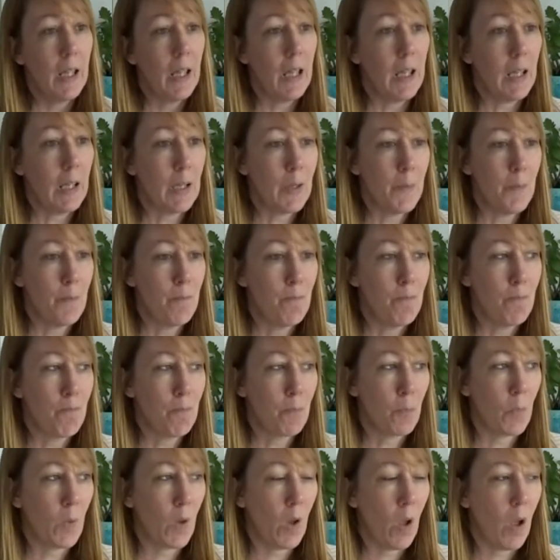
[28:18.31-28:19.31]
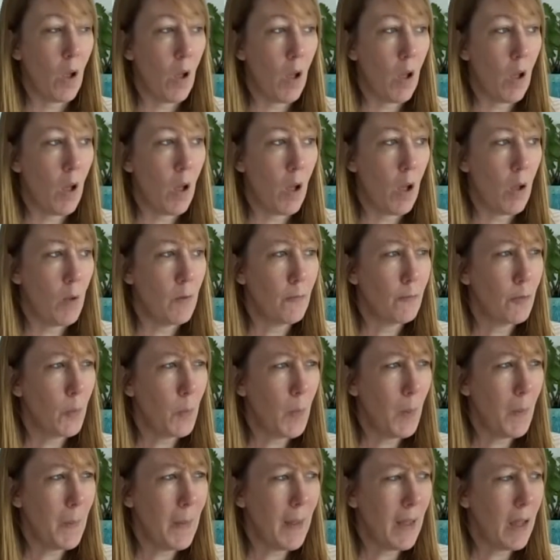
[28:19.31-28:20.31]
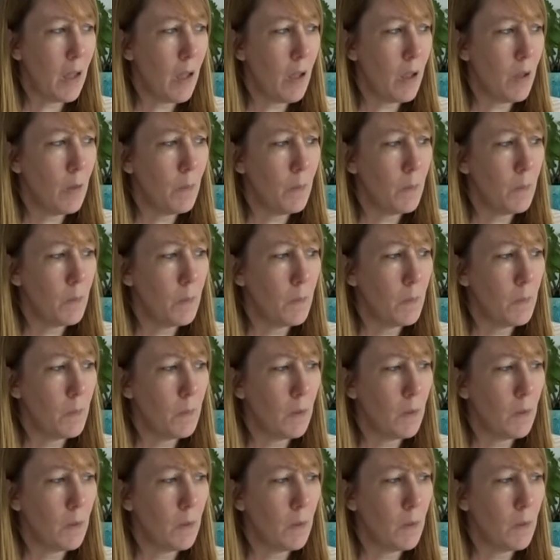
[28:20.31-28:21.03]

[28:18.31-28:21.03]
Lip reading: From about,